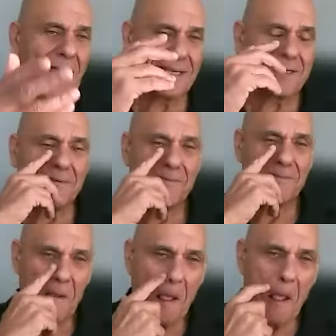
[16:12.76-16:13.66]
ask you.
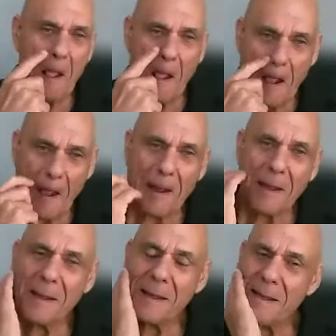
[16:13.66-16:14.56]

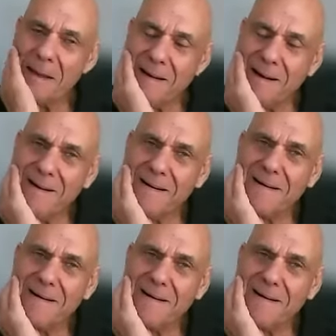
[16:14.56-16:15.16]
Yeah. So